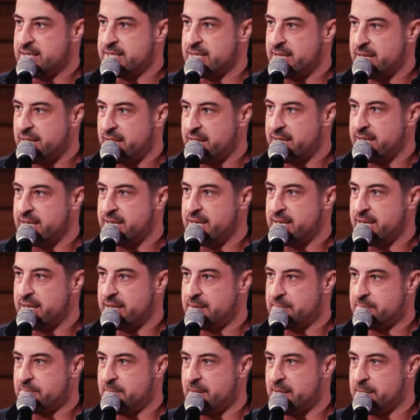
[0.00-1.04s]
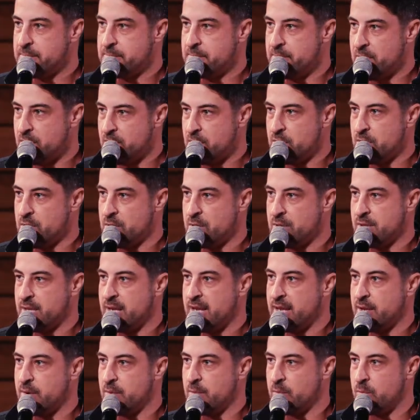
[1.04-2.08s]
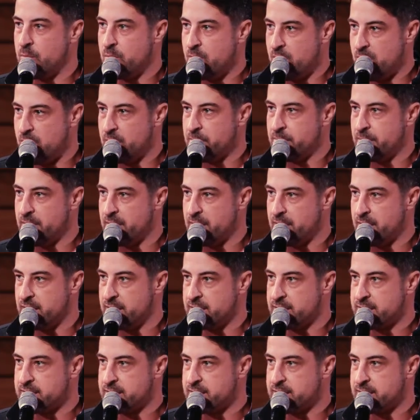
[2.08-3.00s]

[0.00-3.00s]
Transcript: Did I get my mole at Walmart?